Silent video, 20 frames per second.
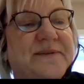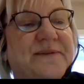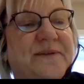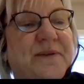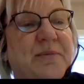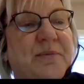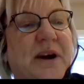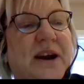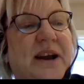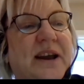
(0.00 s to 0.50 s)
for
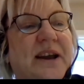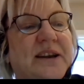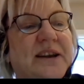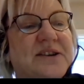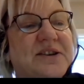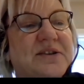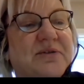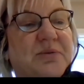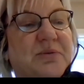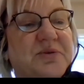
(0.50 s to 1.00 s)
my
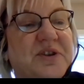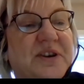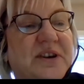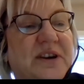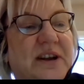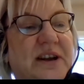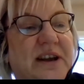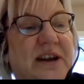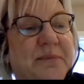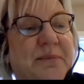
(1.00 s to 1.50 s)
interruption
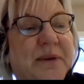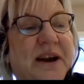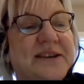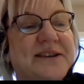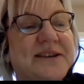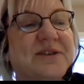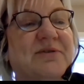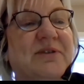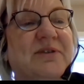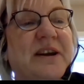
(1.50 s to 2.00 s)
earlier. My
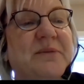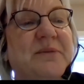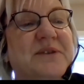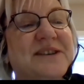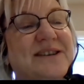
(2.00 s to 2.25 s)
screen was